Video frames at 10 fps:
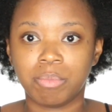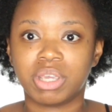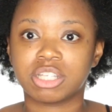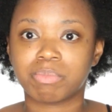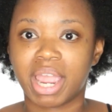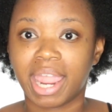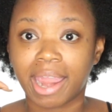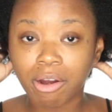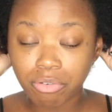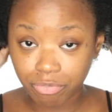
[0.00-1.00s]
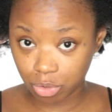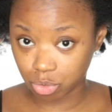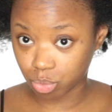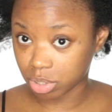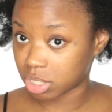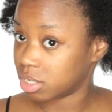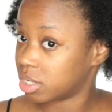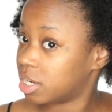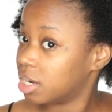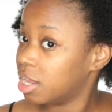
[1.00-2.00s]
because my hair feels really
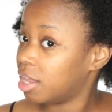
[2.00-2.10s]
good.